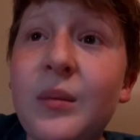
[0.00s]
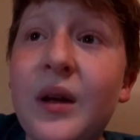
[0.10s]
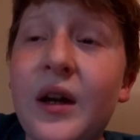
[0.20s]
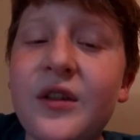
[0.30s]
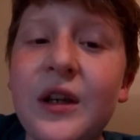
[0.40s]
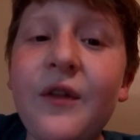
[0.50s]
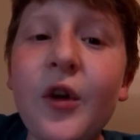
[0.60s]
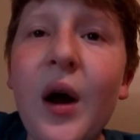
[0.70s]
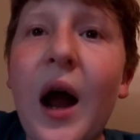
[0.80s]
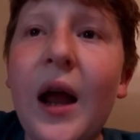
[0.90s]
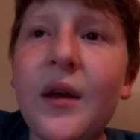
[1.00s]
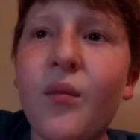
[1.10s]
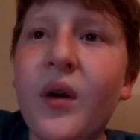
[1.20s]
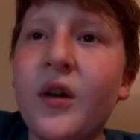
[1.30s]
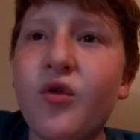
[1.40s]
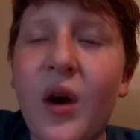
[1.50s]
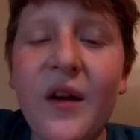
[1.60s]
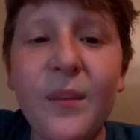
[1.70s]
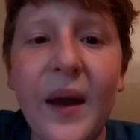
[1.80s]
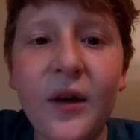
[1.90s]
because even though I want to
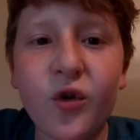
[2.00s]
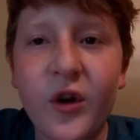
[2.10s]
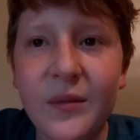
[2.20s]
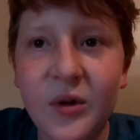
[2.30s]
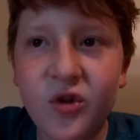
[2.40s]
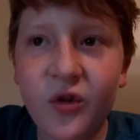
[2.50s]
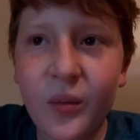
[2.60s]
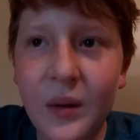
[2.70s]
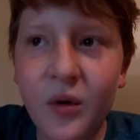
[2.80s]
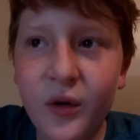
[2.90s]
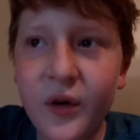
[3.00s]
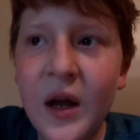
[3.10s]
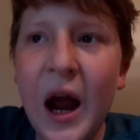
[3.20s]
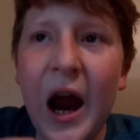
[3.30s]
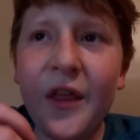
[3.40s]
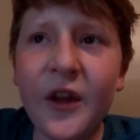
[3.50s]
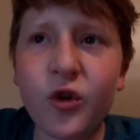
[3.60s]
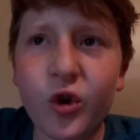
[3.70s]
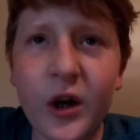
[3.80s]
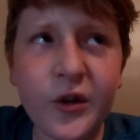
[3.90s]
drive manual transmissions when I'm older, I think
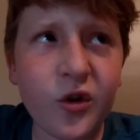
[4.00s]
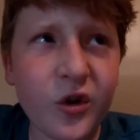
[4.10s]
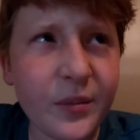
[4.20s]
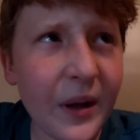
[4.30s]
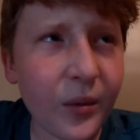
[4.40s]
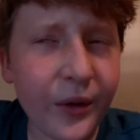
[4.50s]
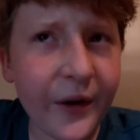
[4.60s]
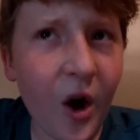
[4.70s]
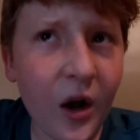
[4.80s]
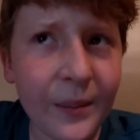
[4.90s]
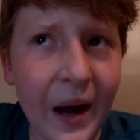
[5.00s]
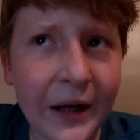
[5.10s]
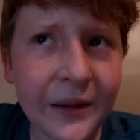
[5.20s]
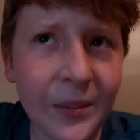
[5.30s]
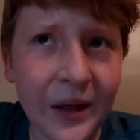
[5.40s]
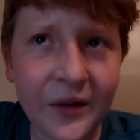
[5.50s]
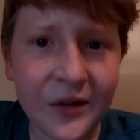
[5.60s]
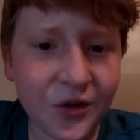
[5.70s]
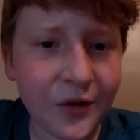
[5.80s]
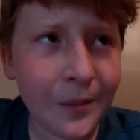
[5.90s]
trucks are just better with an automatic because
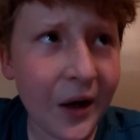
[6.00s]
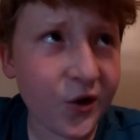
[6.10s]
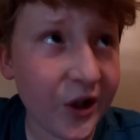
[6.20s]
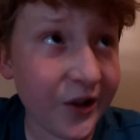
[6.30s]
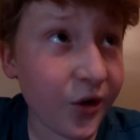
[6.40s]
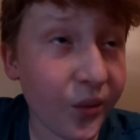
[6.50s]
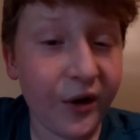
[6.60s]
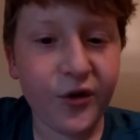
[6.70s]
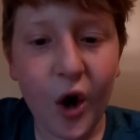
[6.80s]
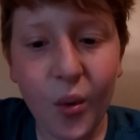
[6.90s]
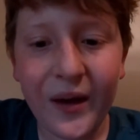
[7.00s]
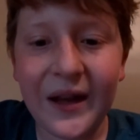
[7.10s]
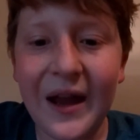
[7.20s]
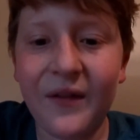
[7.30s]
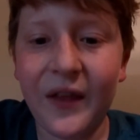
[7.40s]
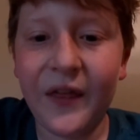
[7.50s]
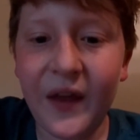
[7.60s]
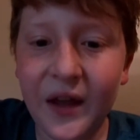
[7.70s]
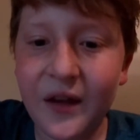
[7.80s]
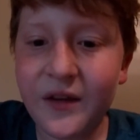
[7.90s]
it's much easier when they're towing heavy
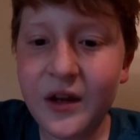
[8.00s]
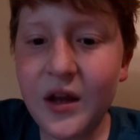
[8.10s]
things.